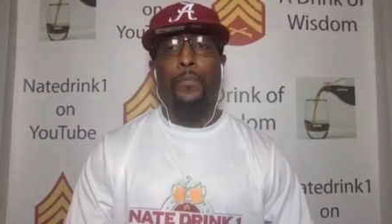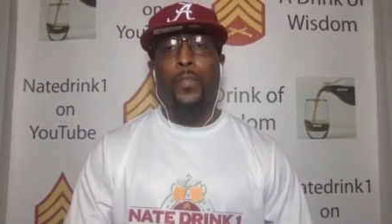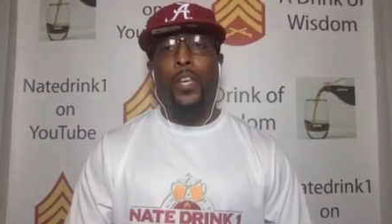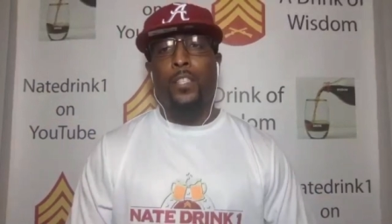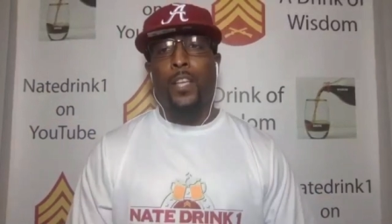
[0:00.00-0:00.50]

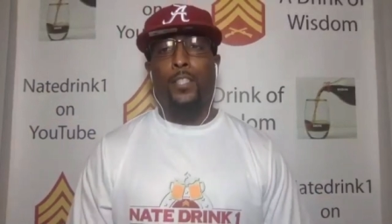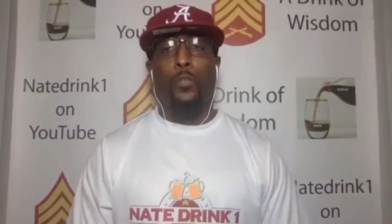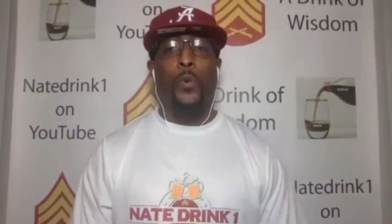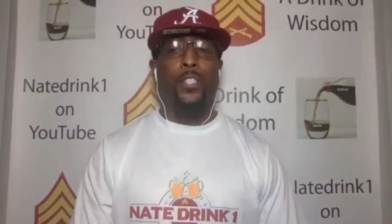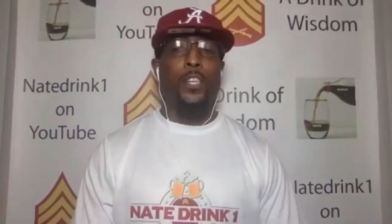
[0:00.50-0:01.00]
He's a
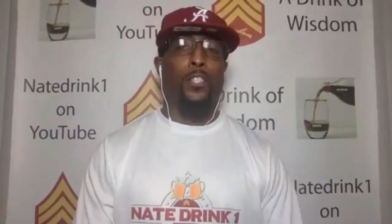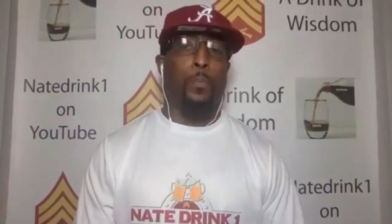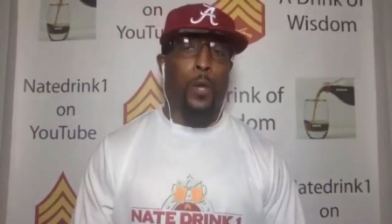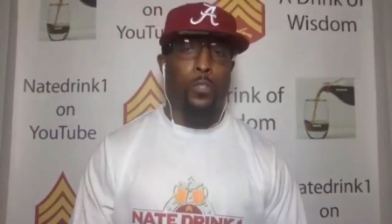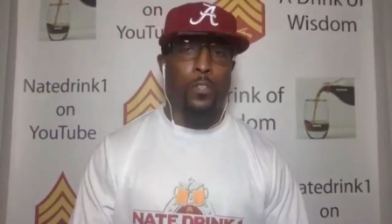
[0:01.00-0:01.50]
twitchy,
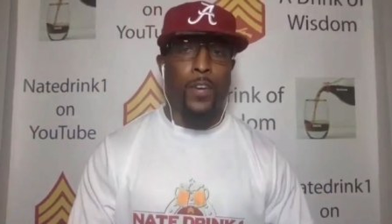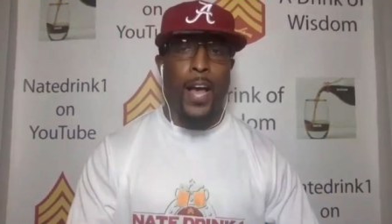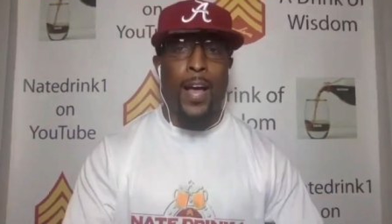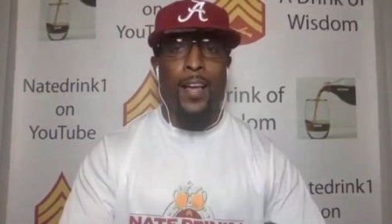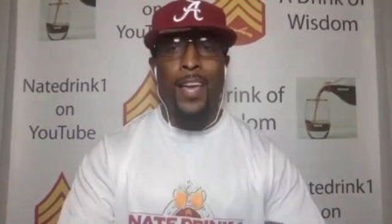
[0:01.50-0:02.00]
explosive guy.
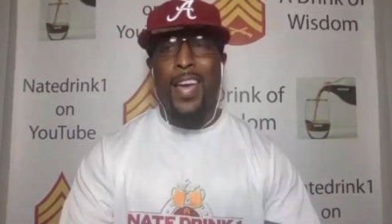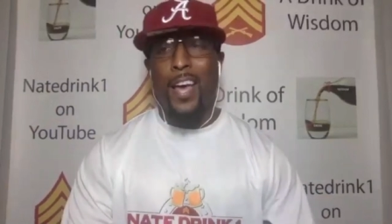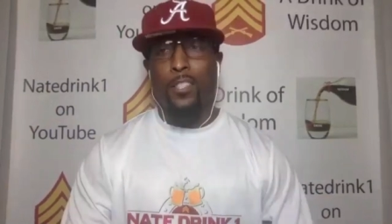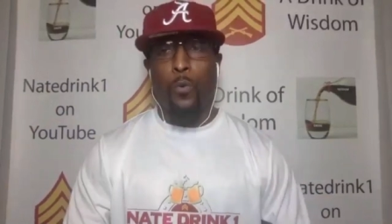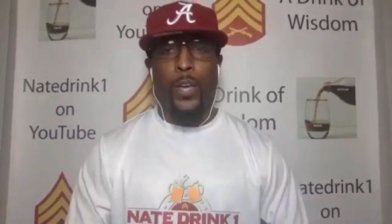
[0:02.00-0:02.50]
He has
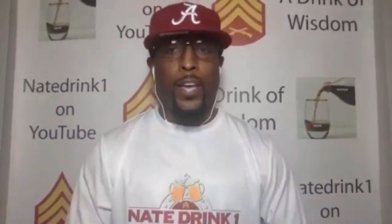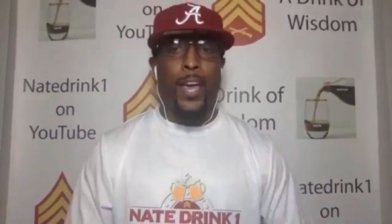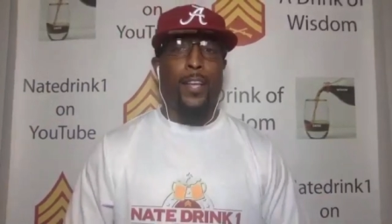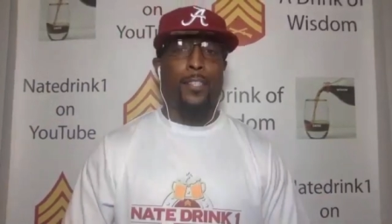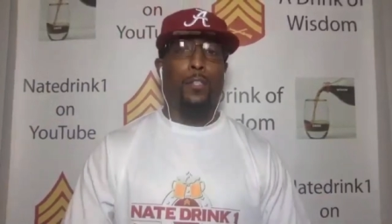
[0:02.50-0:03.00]
quick
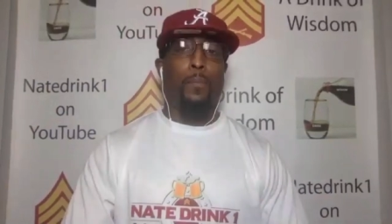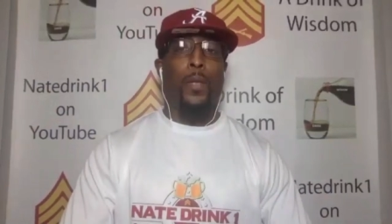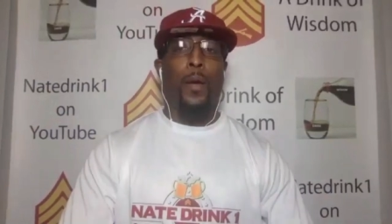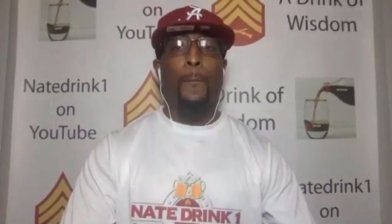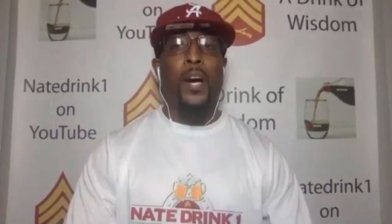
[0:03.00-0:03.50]
hands to
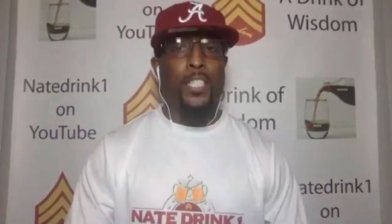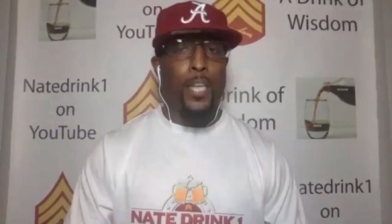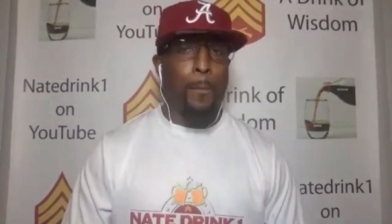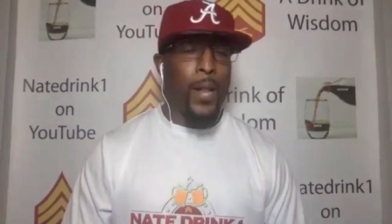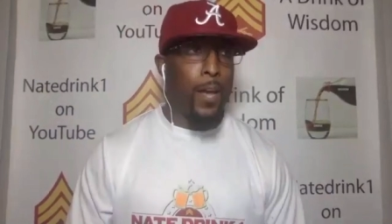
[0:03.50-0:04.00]
punch and
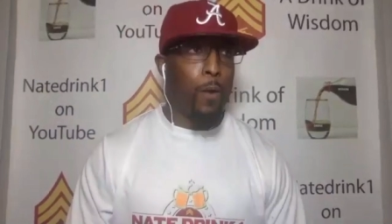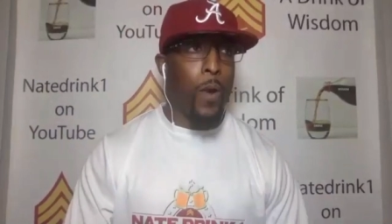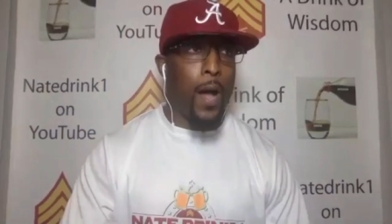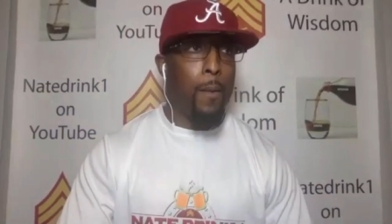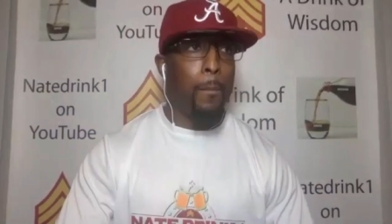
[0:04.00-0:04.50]
play
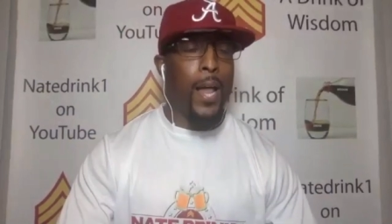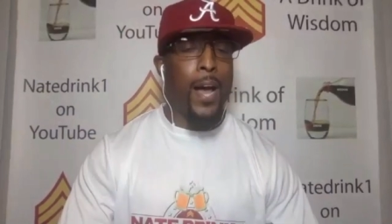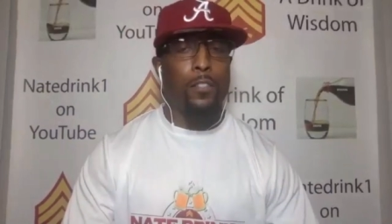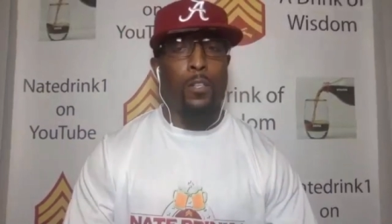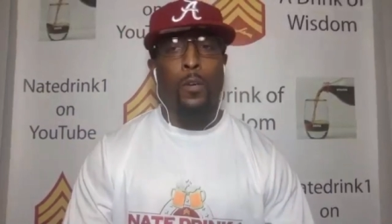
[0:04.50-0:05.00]
around
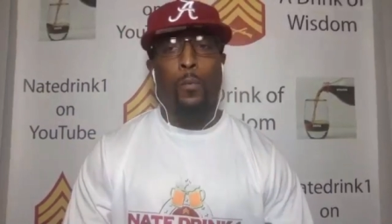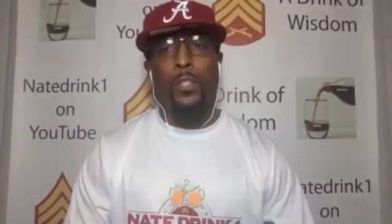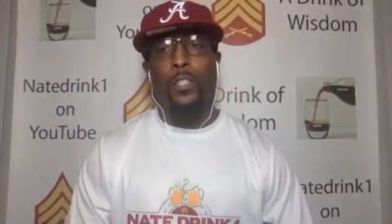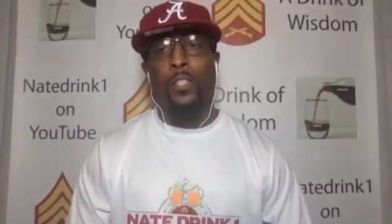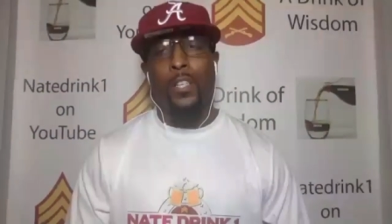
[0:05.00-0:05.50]
blocks, which
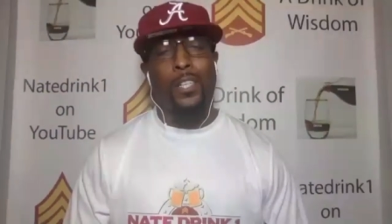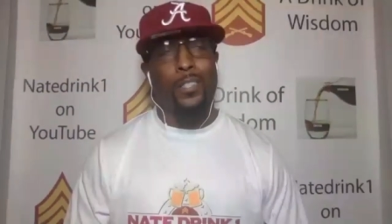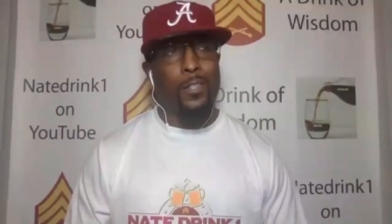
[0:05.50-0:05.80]
is good.